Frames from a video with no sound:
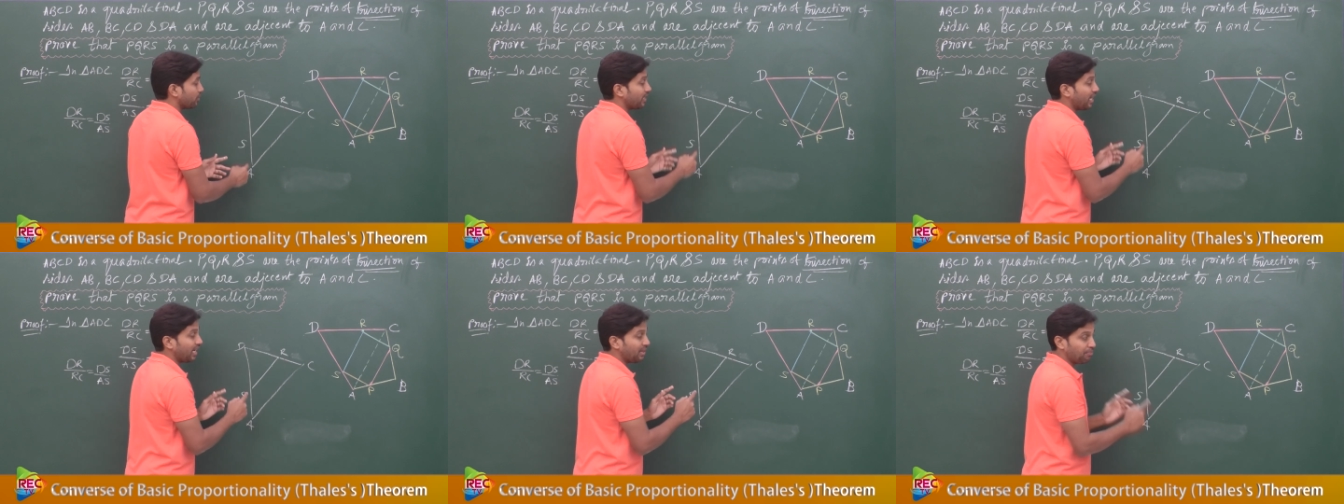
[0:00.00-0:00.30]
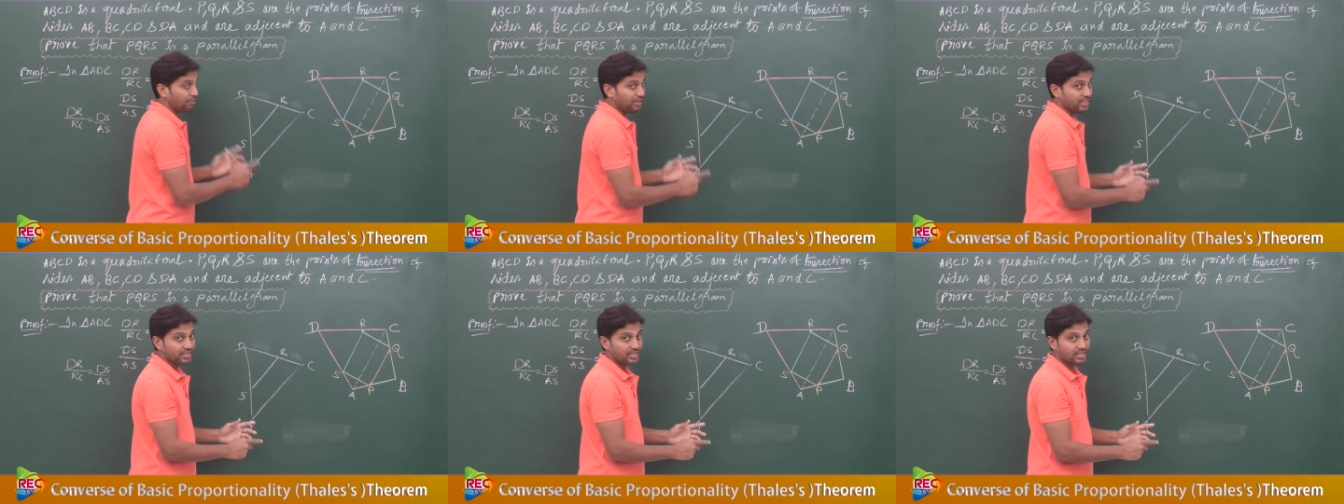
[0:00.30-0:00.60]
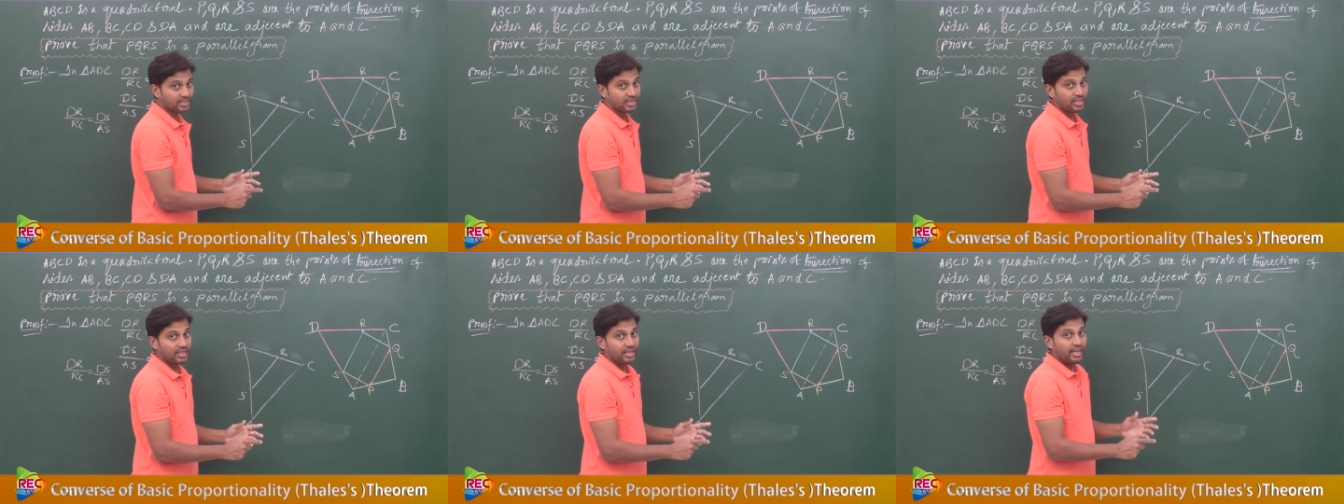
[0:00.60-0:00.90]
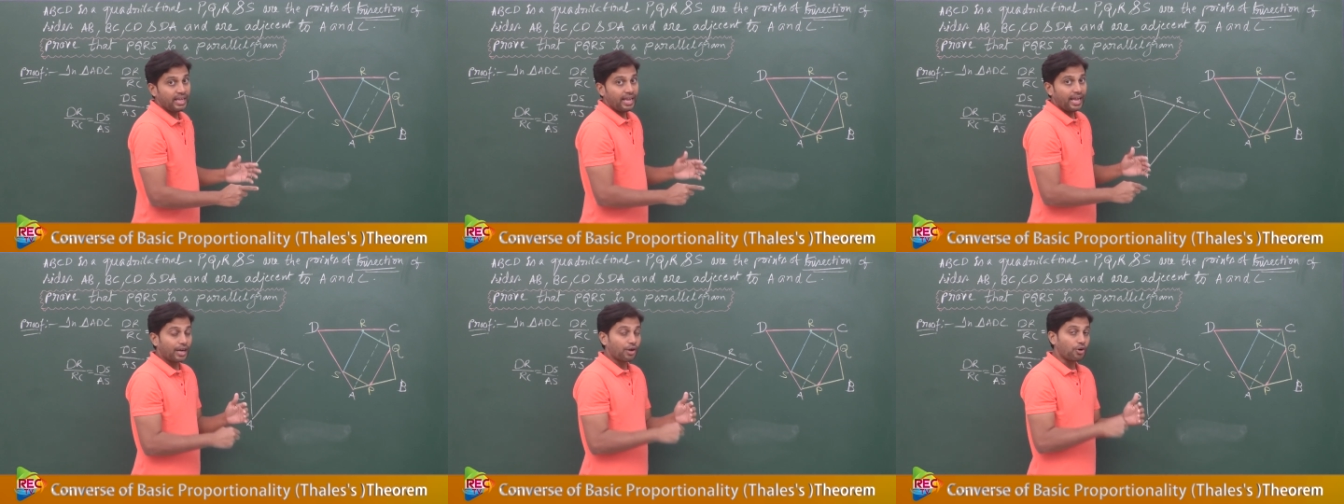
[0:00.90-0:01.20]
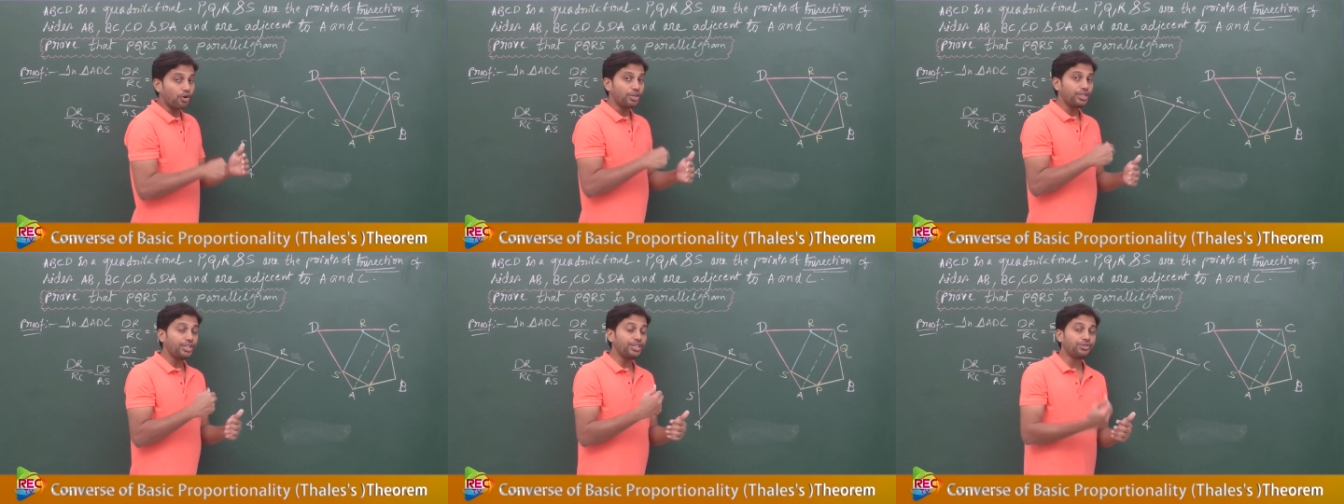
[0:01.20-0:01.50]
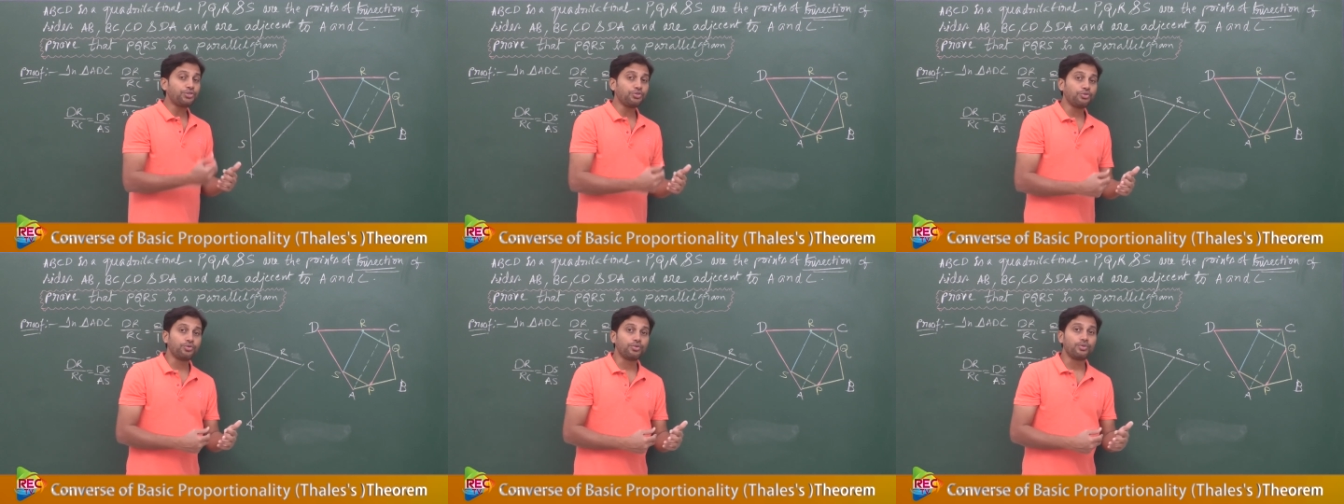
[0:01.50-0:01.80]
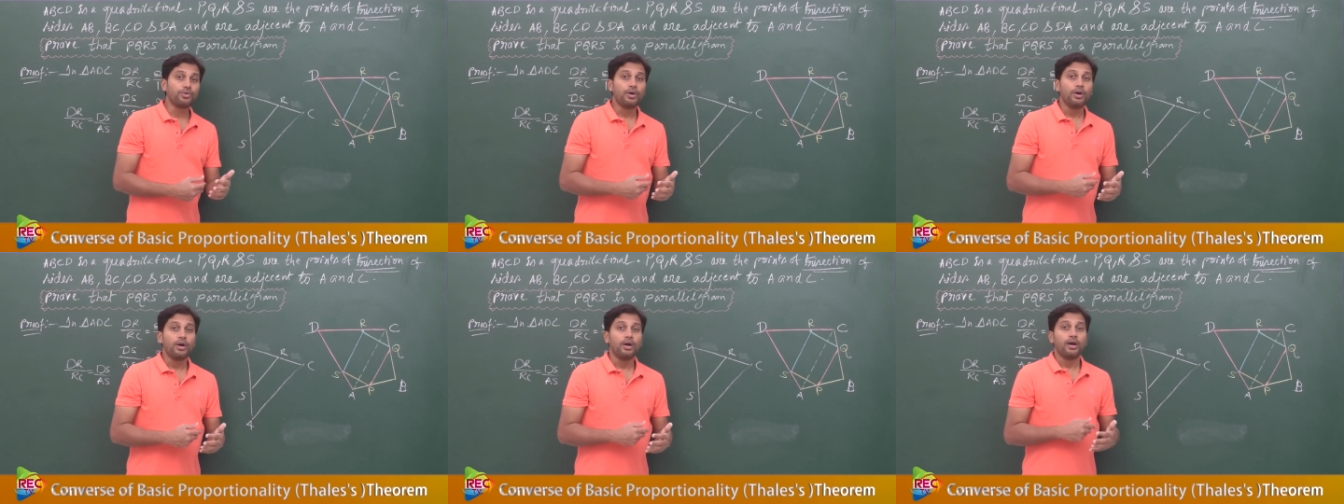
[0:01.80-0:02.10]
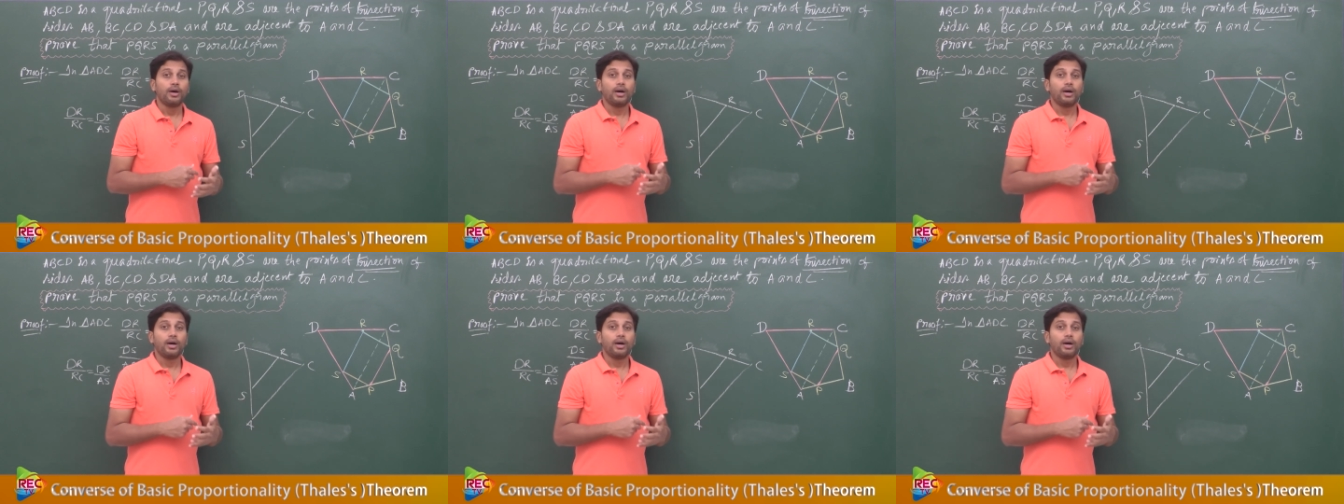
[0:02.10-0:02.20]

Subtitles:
That means according to